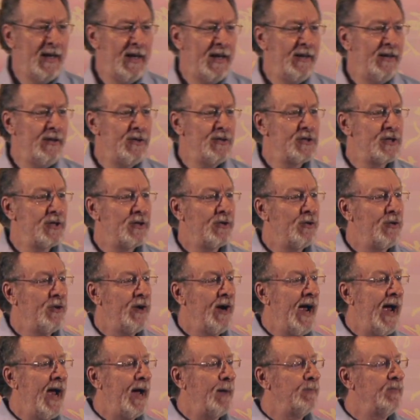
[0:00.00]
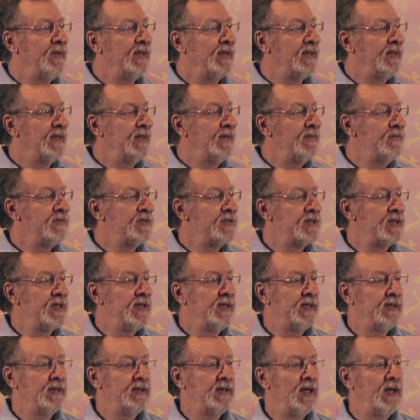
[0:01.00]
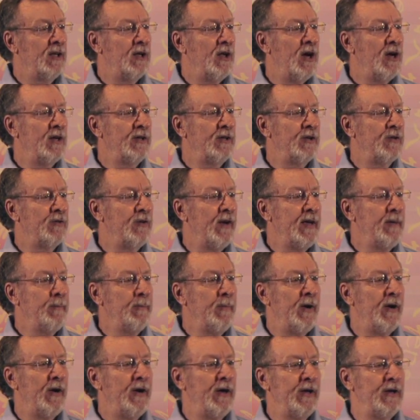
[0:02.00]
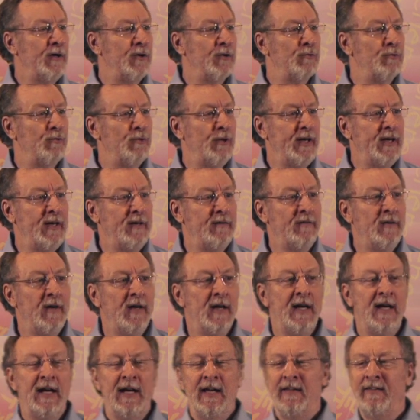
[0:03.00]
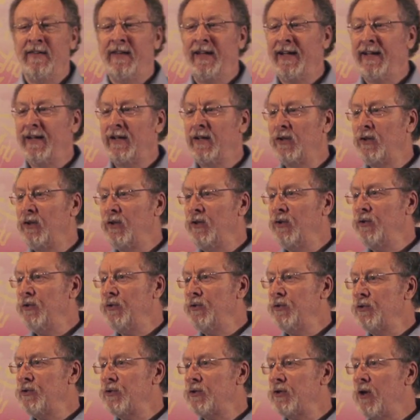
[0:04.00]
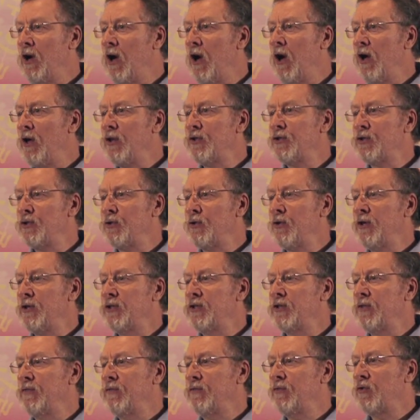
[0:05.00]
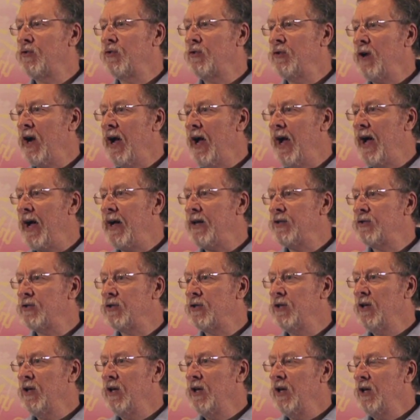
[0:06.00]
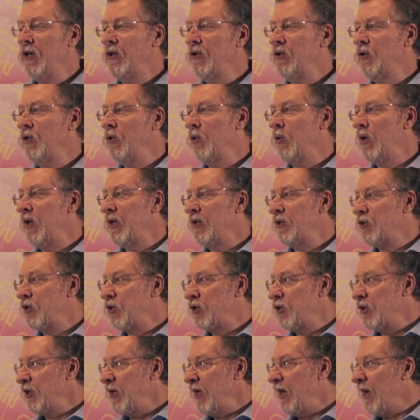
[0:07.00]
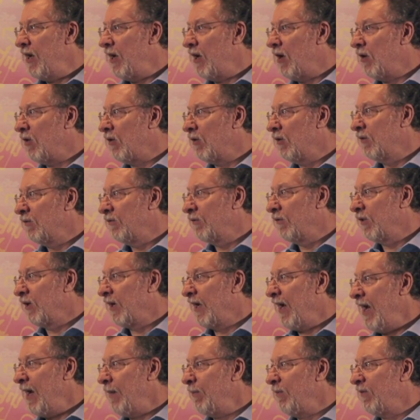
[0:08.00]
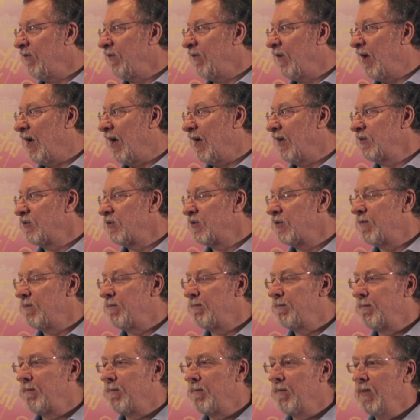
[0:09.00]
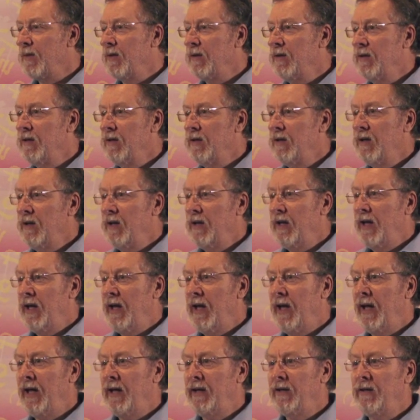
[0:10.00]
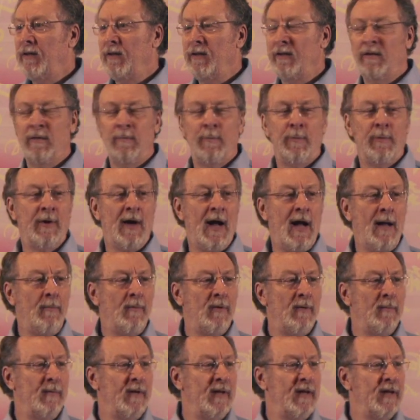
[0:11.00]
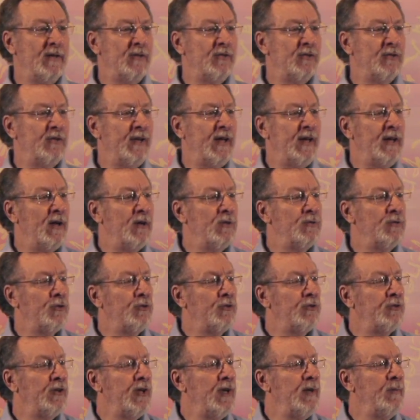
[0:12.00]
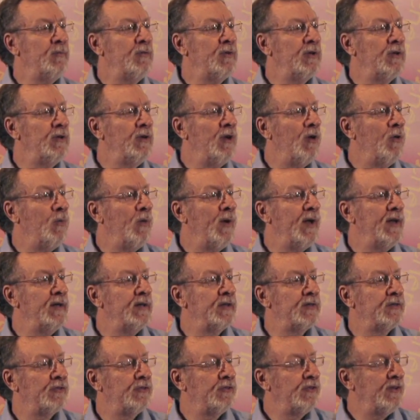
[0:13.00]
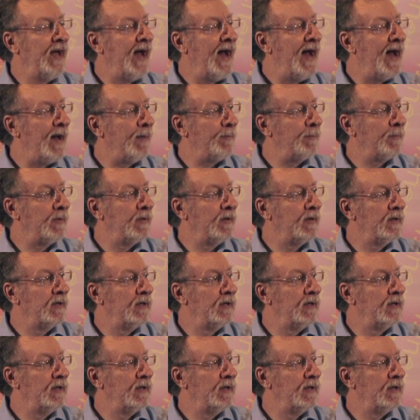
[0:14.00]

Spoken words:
There's a crab that lives along the Great Barrier Reef that glues all sorts of trash to its shell for camouflage. And the problem is they don't seem to know when to stop.